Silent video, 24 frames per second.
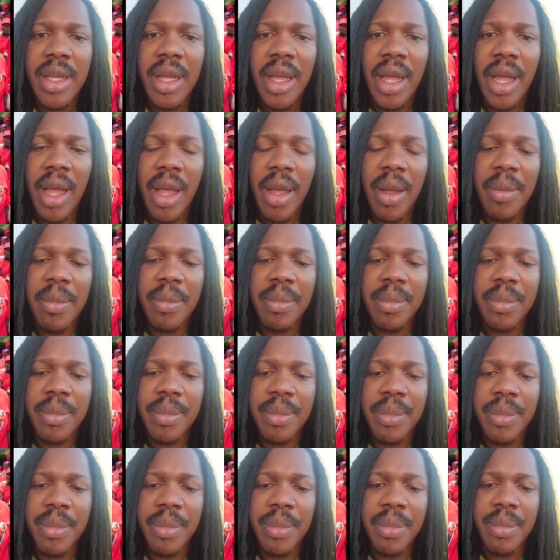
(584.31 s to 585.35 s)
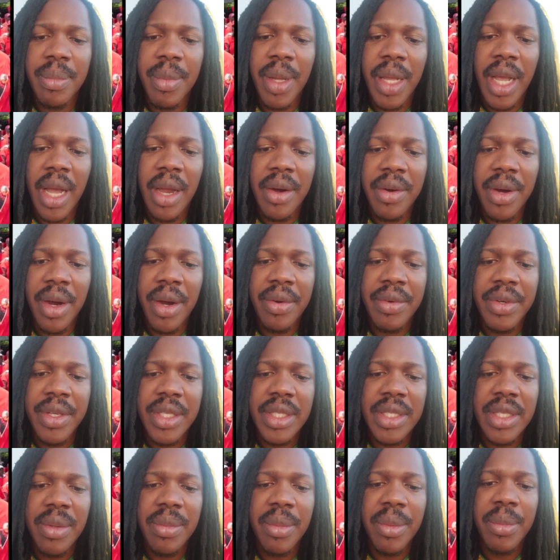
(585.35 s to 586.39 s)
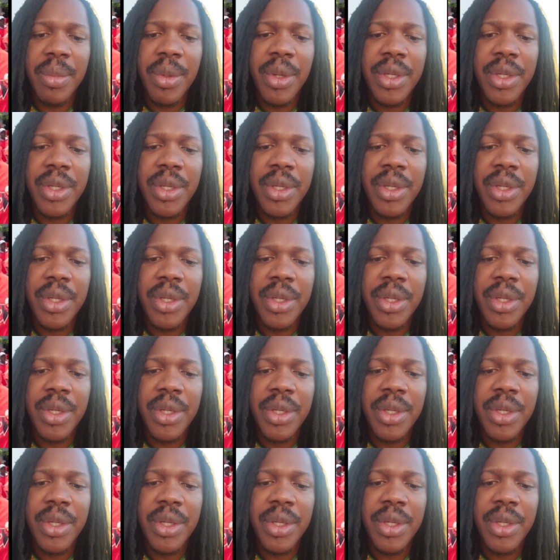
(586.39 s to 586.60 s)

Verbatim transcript: um, make a, a reasonable